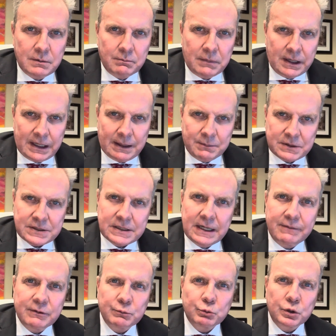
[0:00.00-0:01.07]
My name is
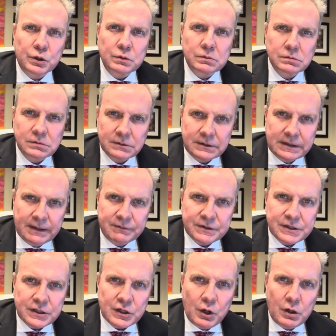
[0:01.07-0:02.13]
Stephen Rue. Give
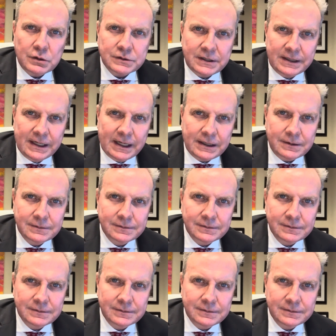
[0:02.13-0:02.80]
us a call today.